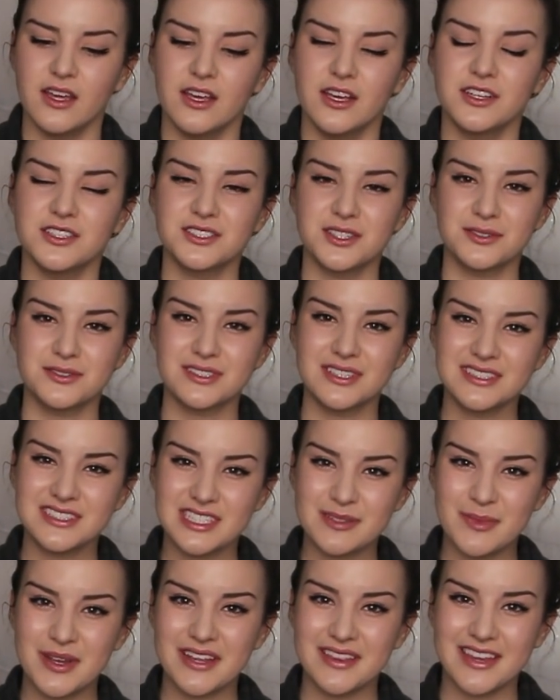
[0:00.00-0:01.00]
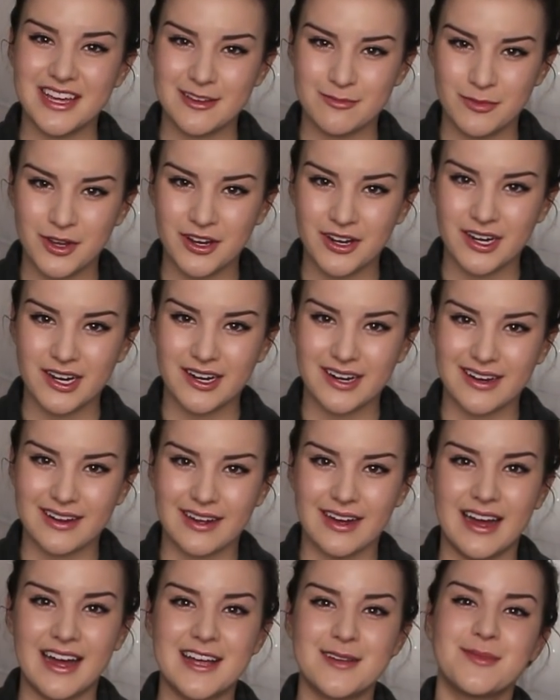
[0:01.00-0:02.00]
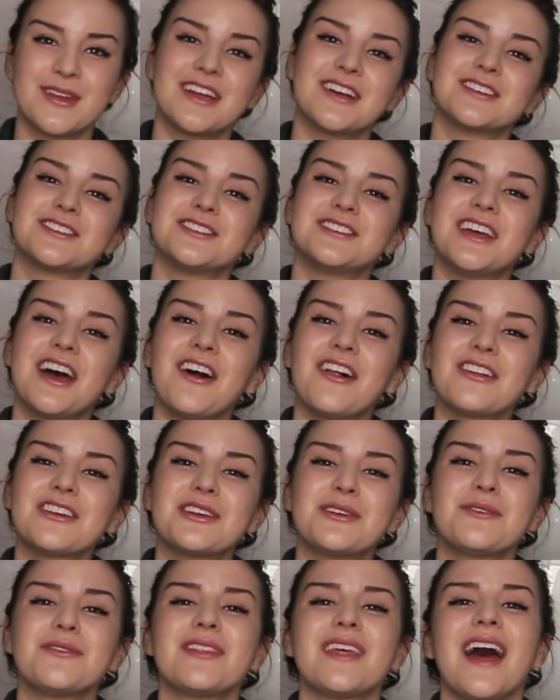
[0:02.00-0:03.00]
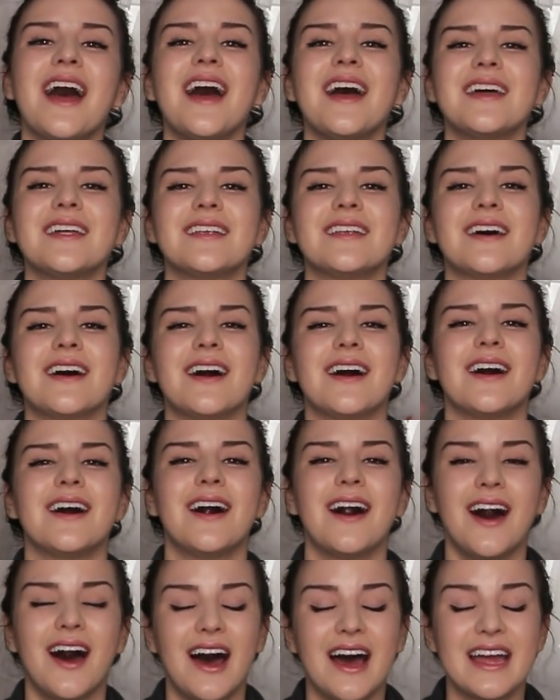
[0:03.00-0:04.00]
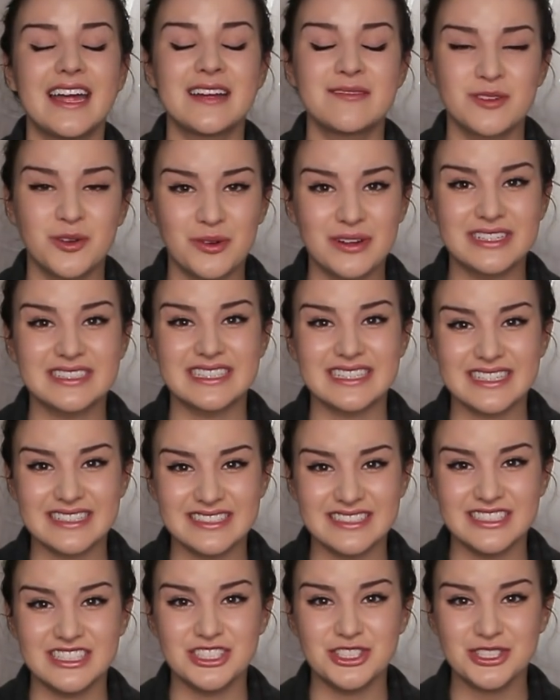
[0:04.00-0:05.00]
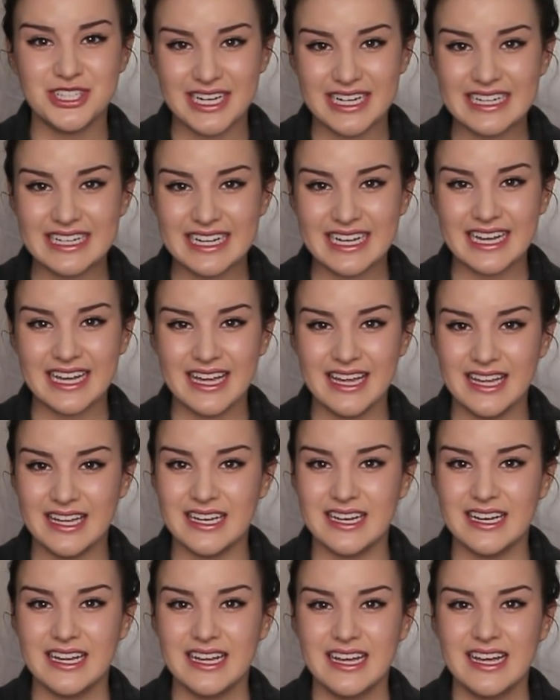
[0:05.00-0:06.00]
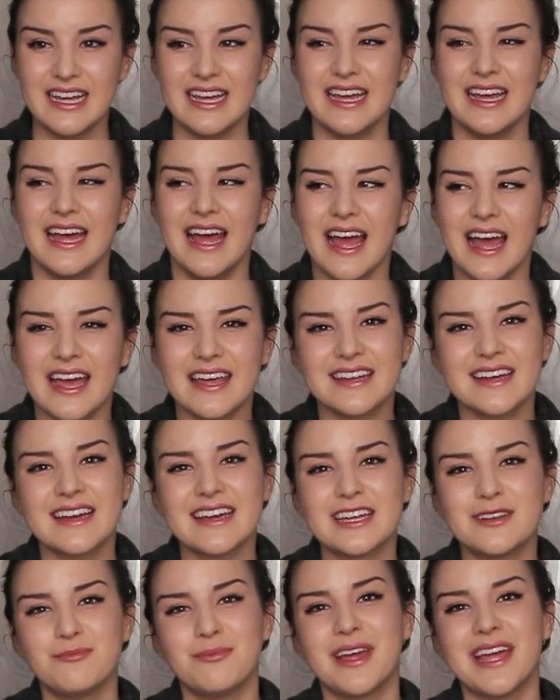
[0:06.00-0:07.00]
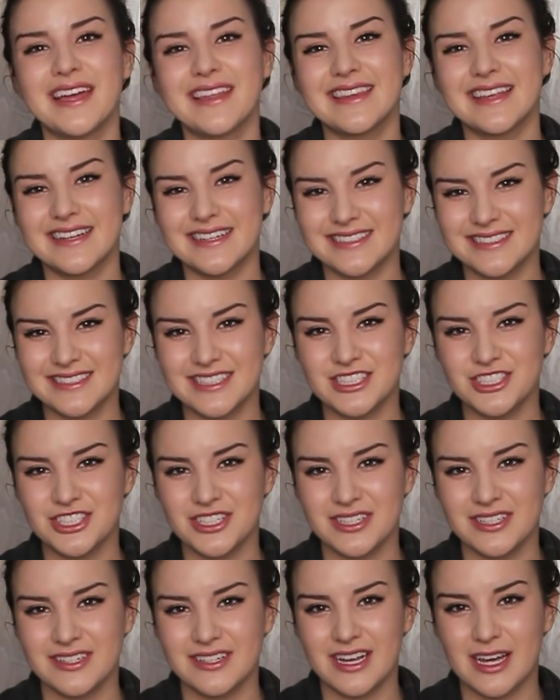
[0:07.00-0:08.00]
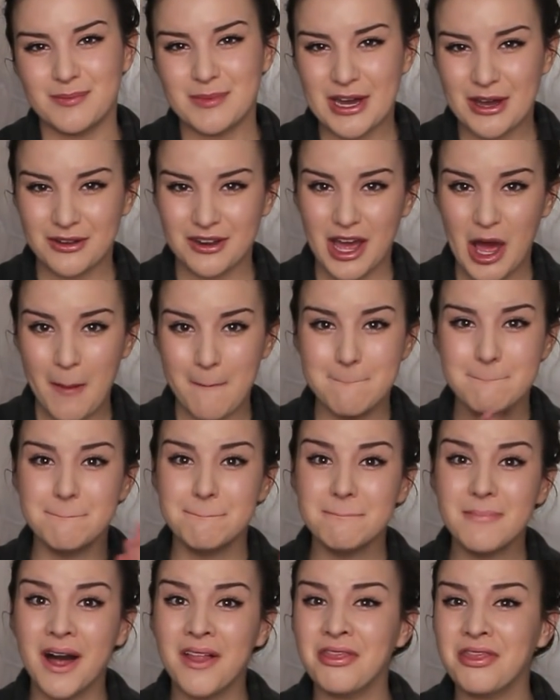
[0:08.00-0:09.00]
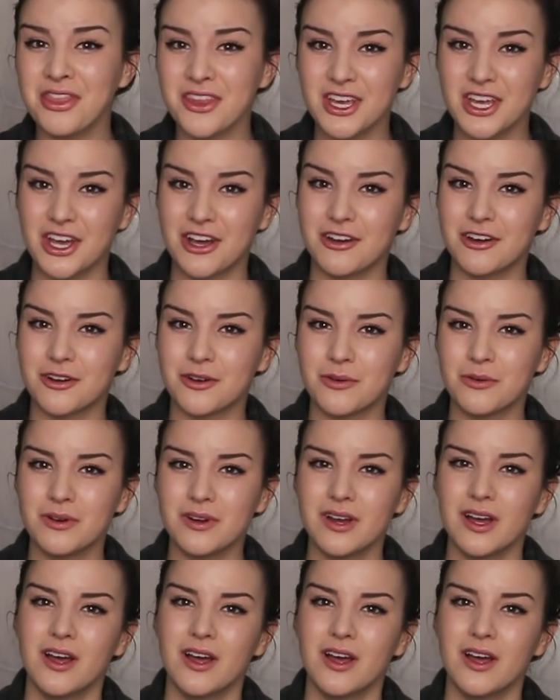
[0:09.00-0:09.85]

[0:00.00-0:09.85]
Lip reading: So since I'm at that mark, I'm here to tell you that I am going to continue taking it, and I had made that decision about a month ago